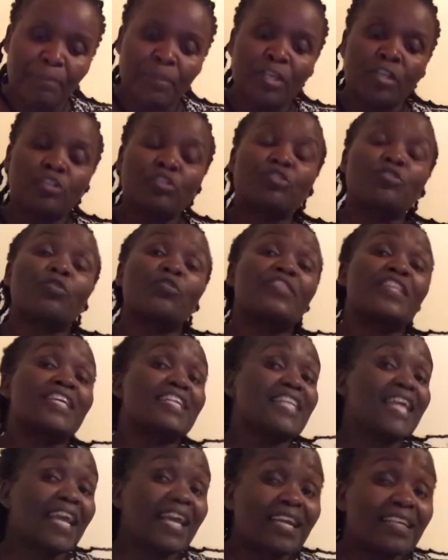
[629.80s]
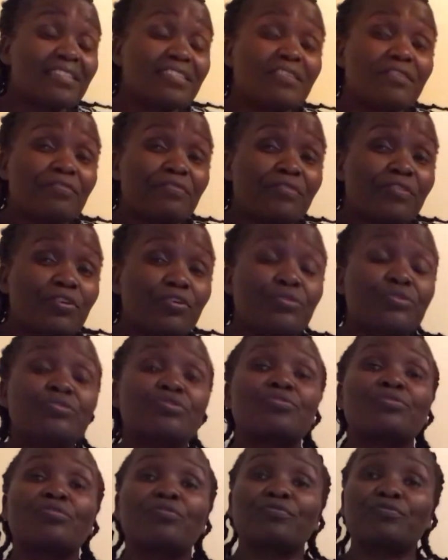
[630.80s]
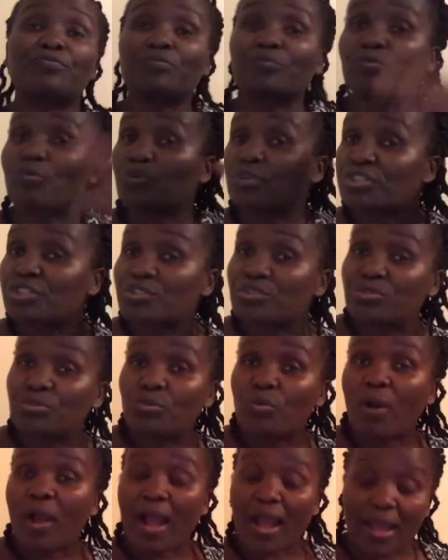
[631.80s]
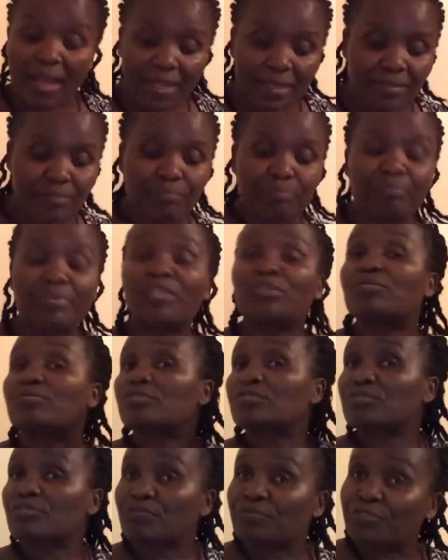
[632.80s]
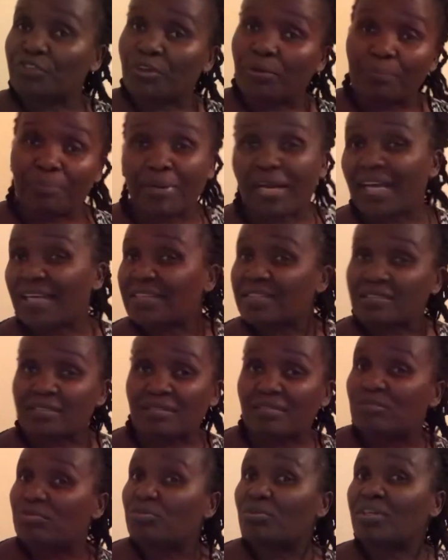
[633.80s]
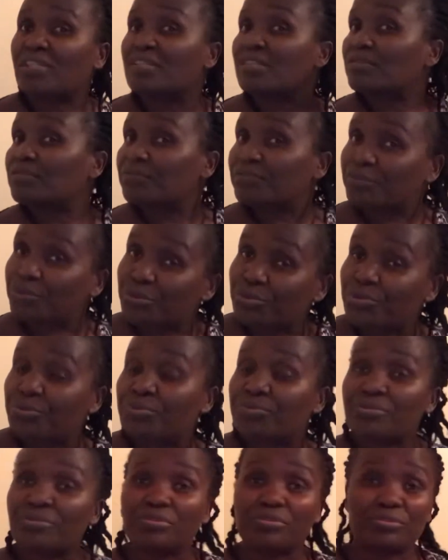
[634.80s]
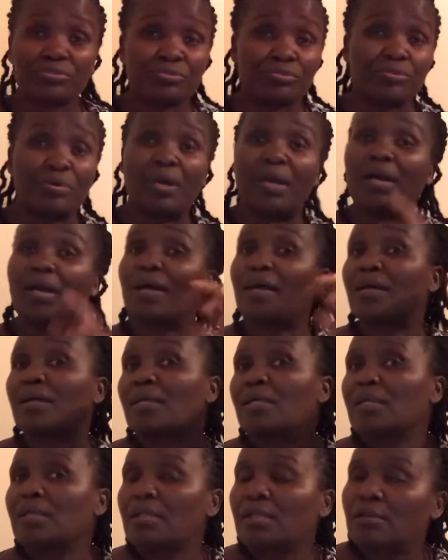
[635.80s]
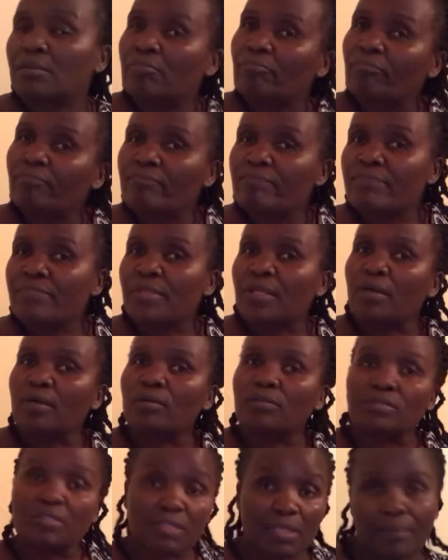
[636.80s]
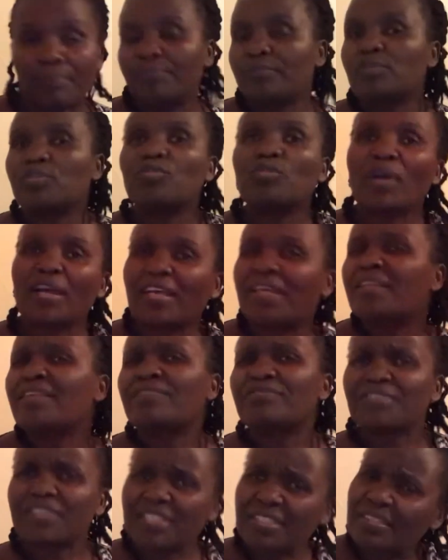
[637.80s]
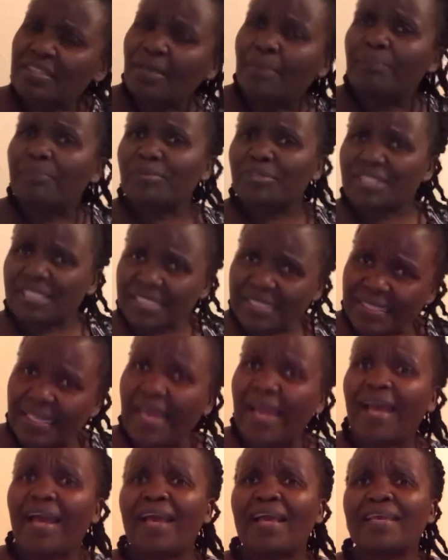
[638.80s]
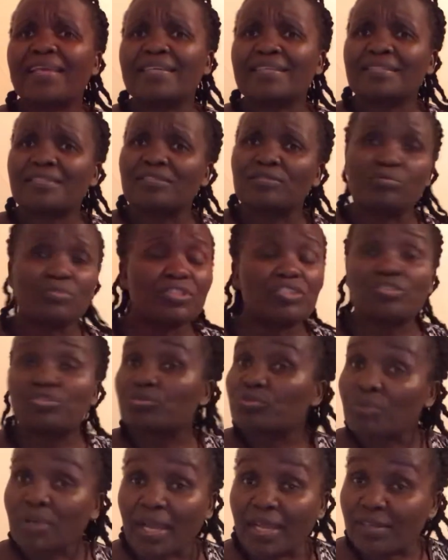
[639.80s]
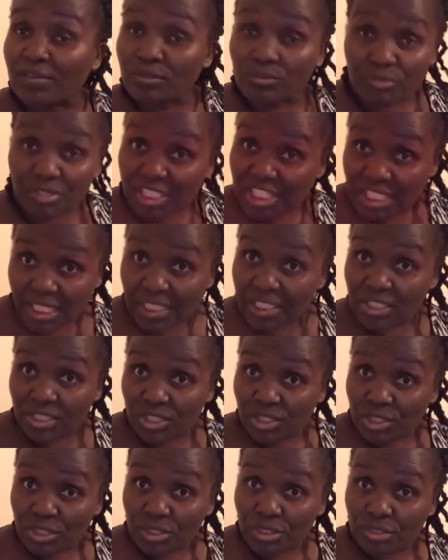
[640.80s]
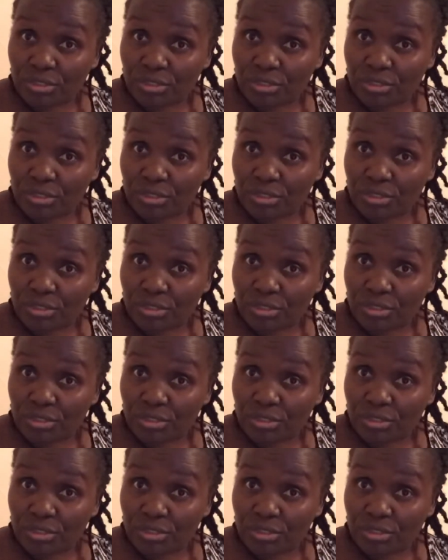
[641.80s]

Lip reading: So the negative thoughts of what you had because of your past, you are divorced, you are grieving somebody died, which you cannot change.